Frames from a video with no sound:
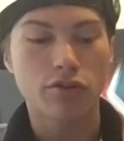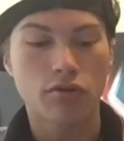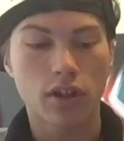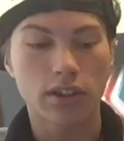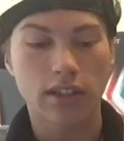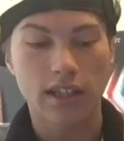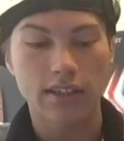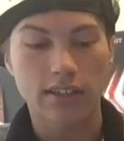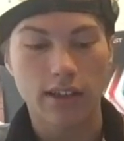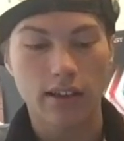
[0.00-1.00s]
cross-eyed
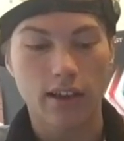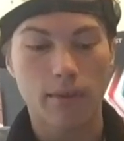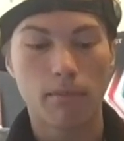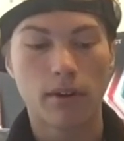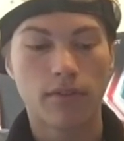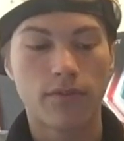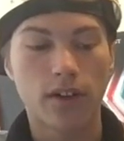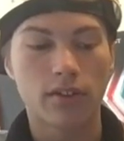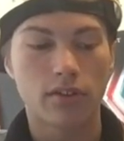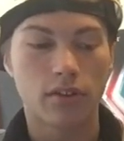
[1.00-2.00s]
and selling like a
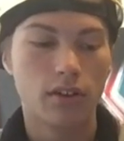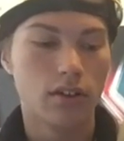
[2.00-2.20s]
motherfucker.